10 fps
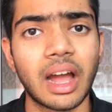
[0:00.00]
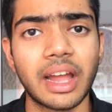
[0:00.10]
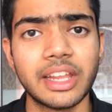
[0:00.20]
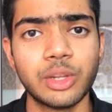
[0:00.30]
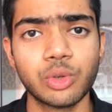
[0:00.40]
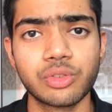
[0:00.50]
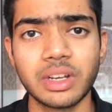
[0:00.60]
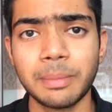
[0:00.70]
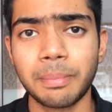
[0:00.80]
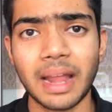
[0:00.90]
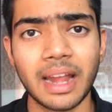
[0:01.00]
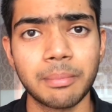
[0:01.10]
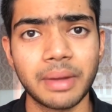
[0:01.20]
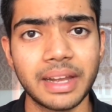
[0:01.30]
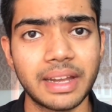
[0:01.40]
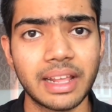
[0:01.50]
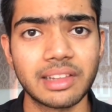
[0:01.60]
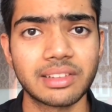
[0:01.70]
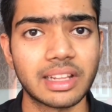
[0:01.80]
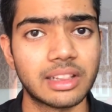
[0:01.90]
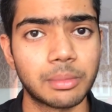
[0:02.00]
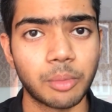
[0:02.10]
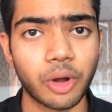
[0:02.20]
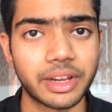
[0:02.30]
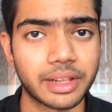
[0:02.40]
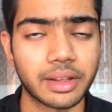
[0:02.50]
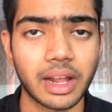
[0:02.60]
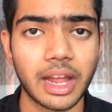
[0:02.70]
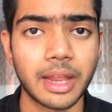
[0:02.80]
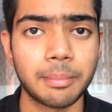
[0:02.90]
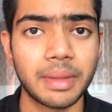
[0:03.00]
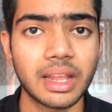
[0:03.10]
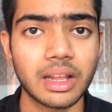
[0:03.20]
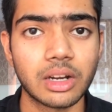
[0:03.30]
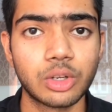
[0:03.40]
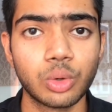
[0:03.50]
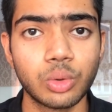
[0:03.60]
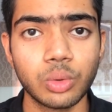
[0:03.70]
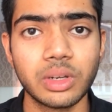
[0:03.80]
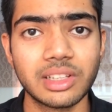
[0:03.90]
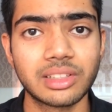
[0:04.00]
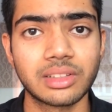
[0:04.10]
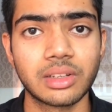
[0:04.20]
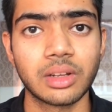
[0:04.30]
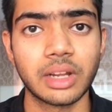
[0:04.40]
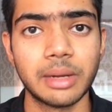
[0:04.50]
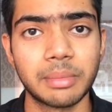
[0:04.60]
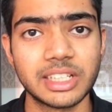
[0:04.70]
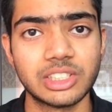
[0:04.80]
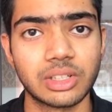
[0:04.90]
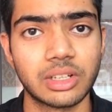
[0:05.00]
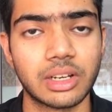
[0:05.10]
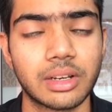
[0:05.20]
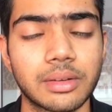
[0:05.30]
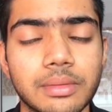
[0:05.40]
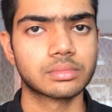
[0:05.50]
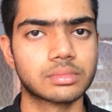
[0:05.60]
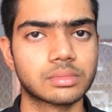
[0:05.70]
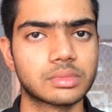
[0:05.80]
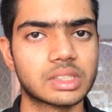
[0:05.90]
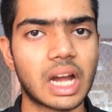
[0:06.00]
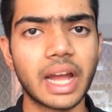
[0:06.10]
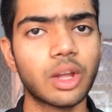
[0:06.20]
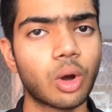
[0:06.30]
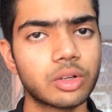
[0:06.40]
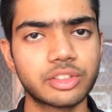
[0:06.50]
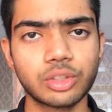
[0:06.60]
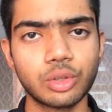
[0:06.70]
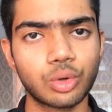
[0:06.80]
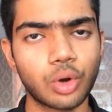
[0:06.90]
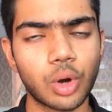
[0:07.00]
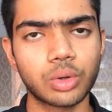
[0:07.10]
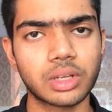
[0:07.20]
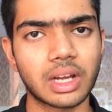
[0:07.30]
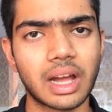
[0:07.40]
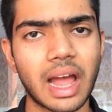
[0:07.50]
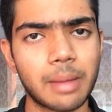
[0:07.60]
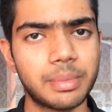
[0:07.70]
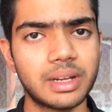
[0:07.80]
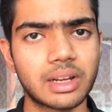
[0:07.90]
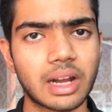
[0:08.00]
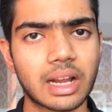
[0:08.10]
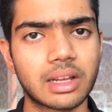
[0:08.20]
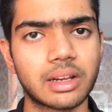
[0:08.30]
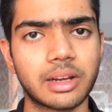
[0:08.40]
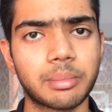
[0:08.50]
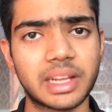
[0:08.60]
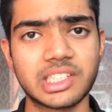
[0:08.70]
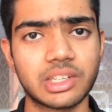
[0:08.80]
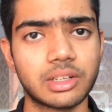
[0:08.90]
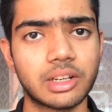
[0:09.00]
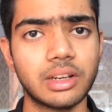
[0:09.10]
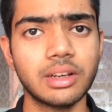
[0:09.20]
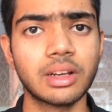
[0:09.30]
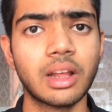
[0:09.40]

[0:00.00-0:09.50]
I usually plan my days in the morning. I make a to-do list in my journal. I also drew out a habit tracker in my journal,